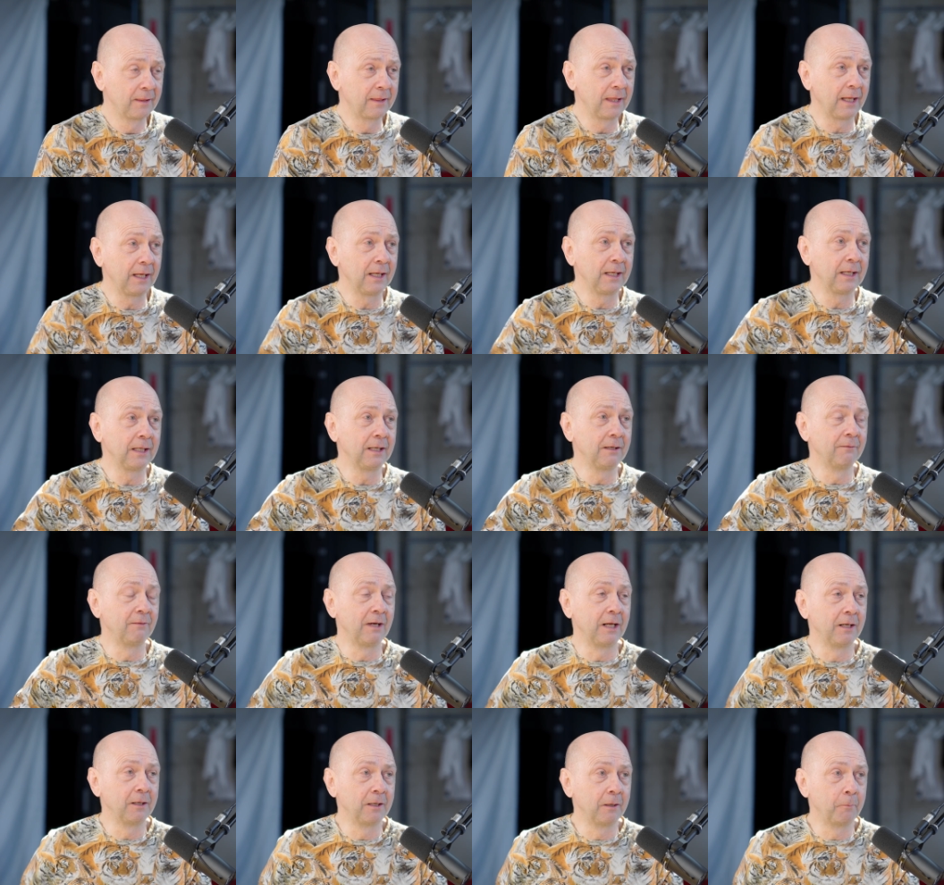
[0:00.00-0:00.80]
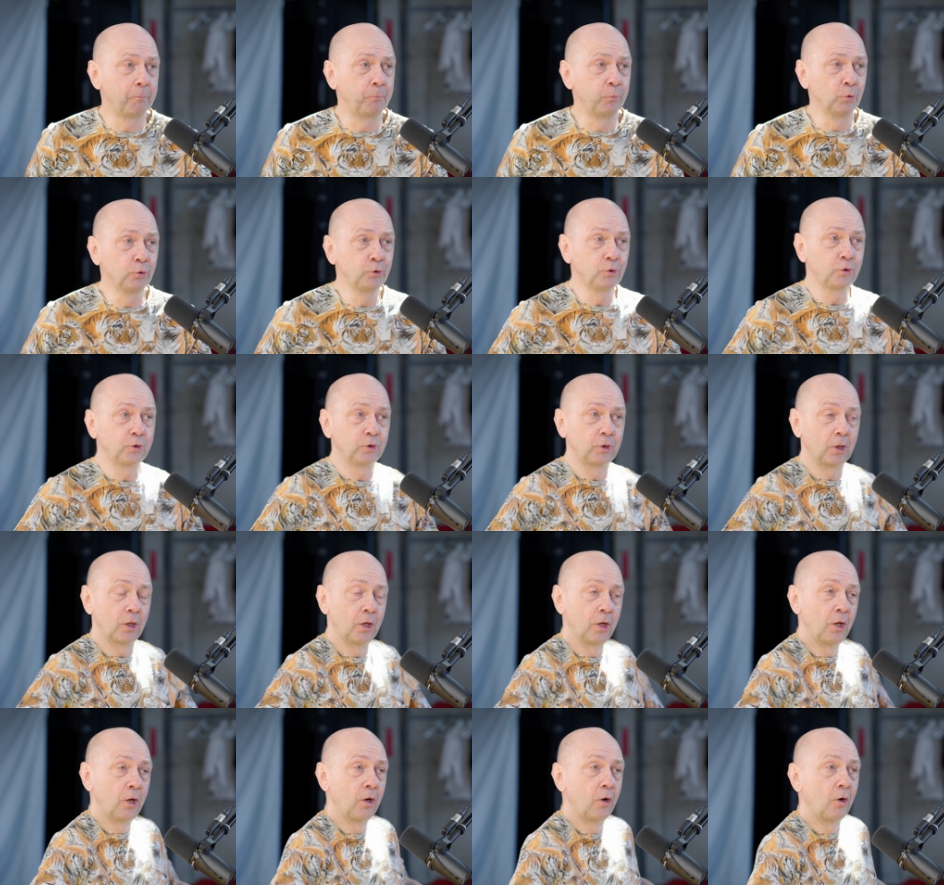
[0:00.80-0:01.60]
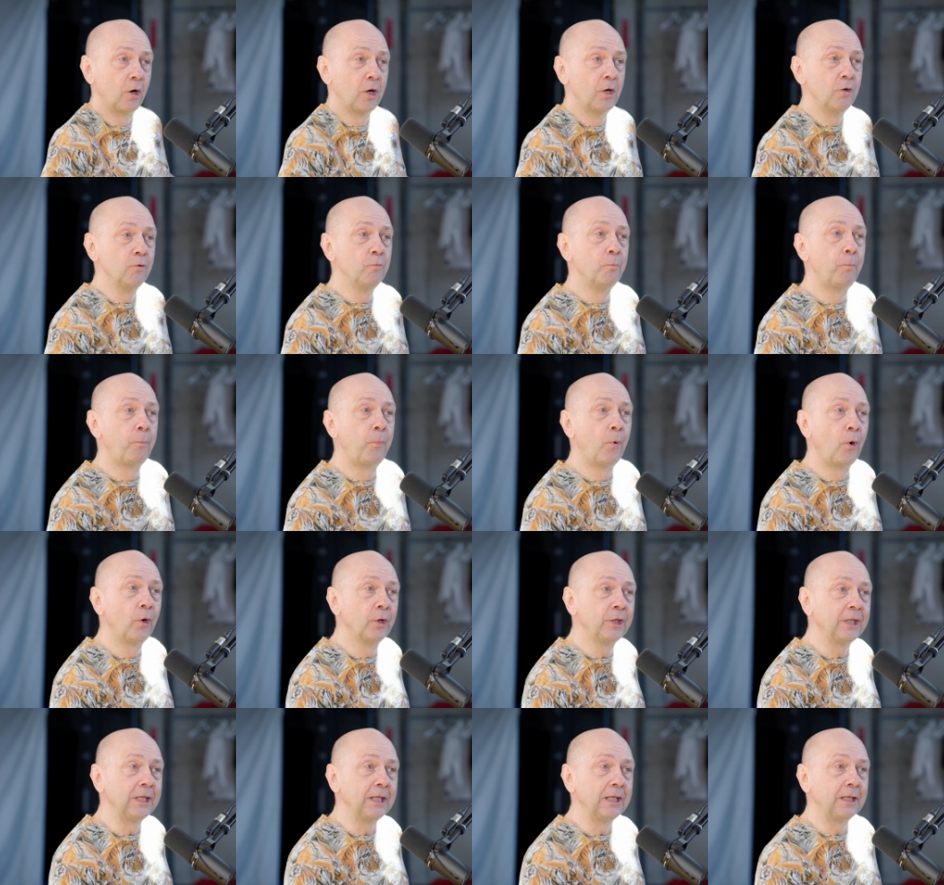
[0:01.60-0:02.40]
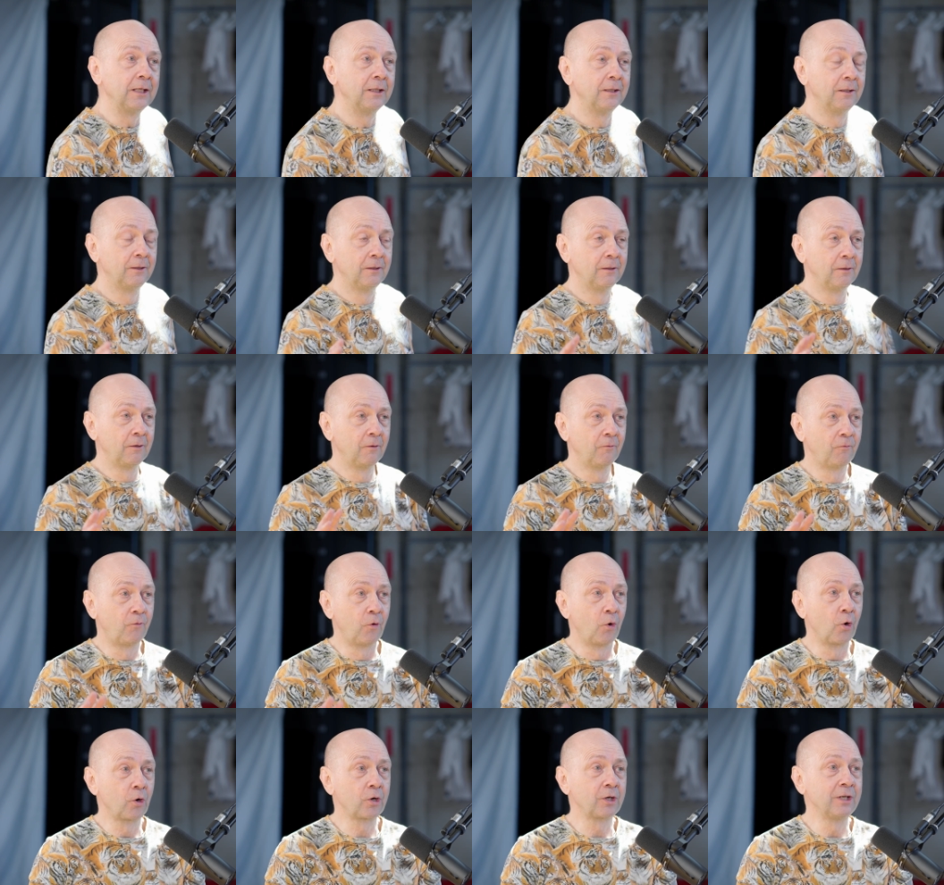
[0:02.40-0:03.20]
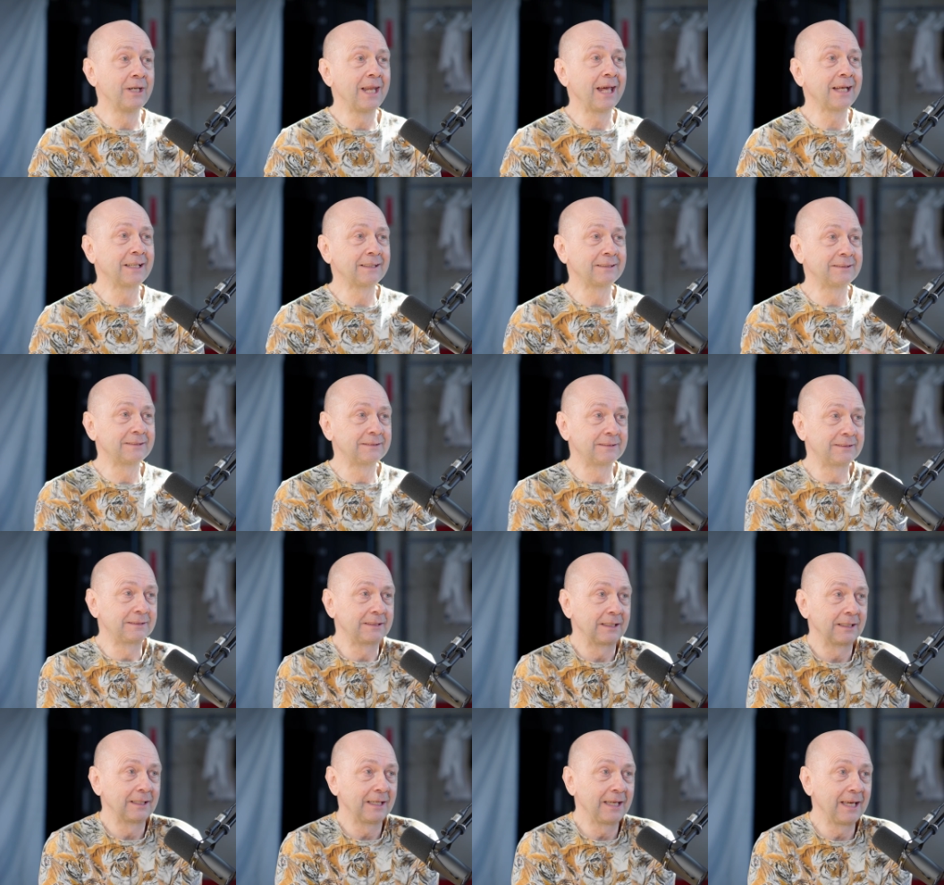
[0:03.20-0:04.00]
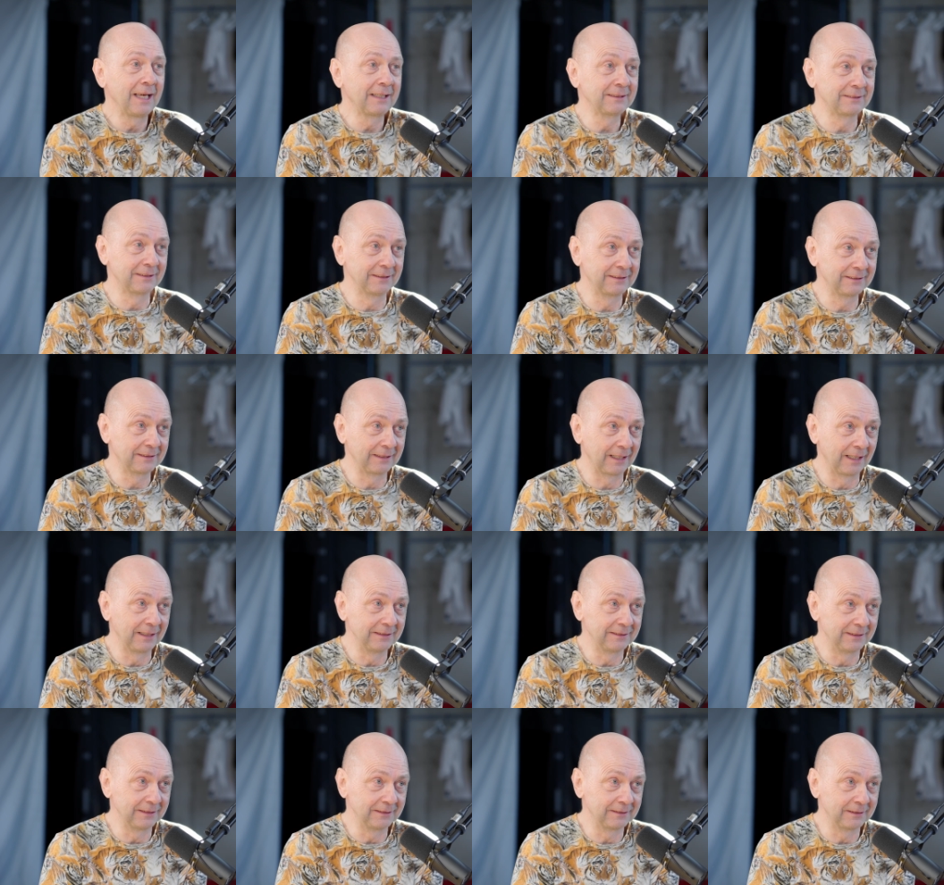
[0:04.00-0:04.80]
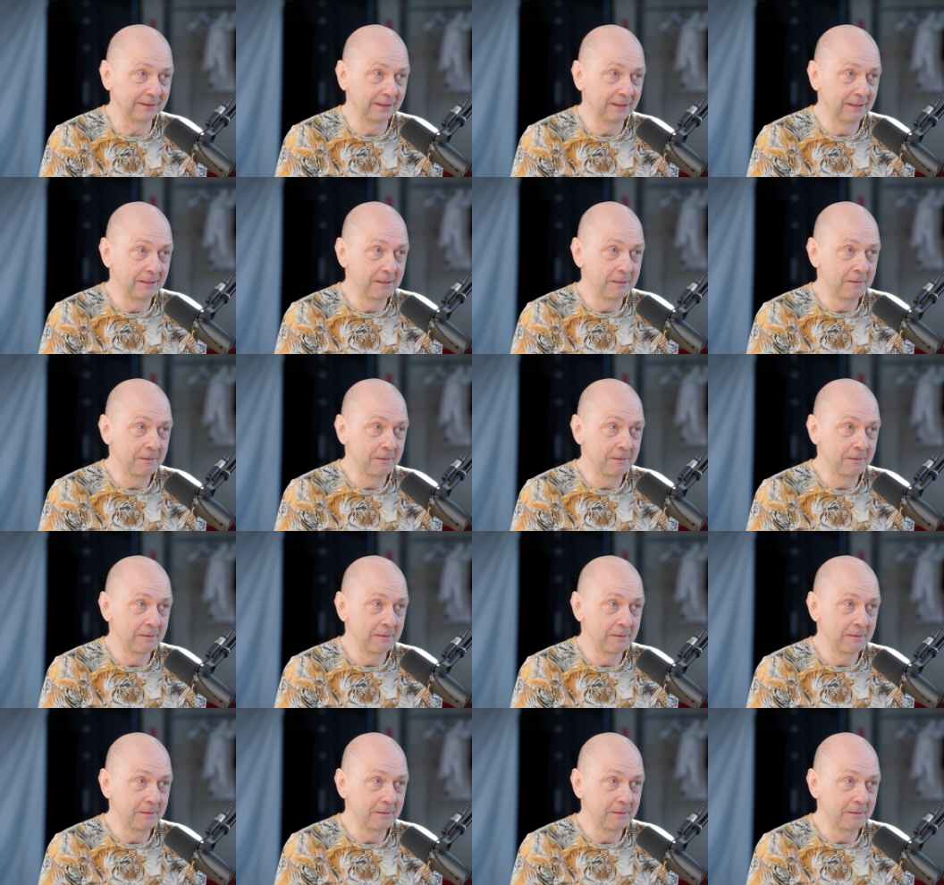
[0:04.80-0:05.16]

They even put on body for next exercises.